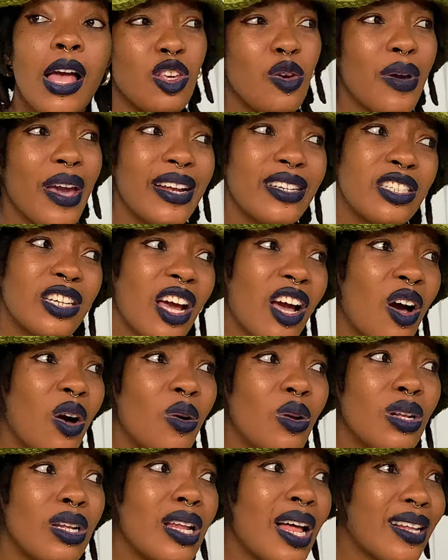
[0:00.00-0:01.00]
You can check
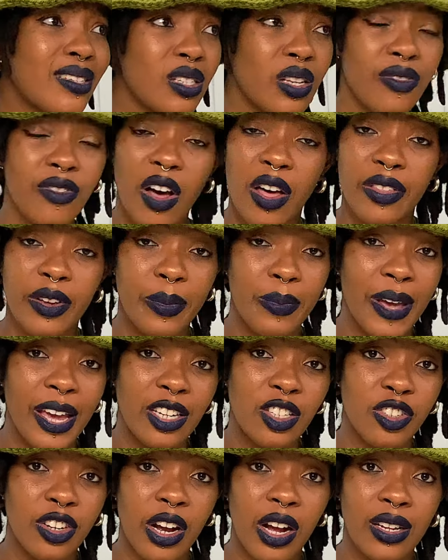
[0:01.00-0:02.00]
out lots of other
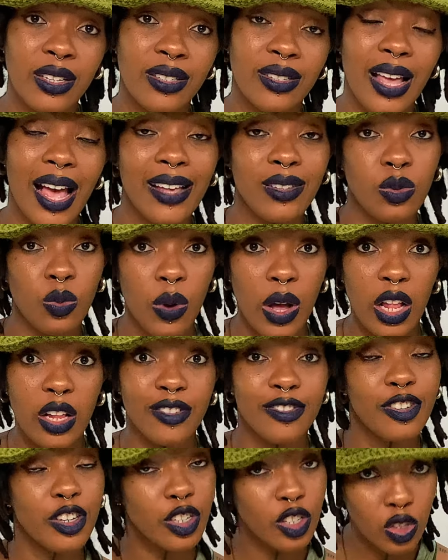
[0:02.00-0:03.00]
Patreons as well
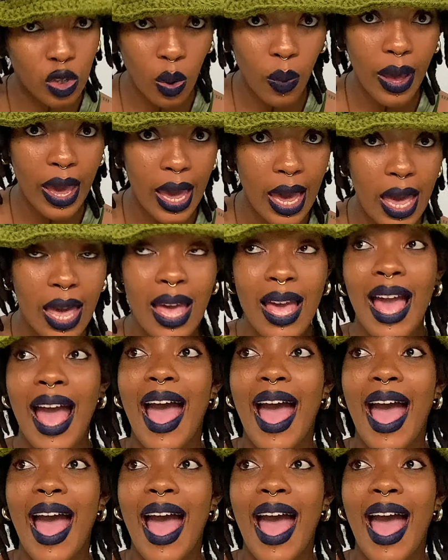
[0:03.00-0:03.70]
for sewing,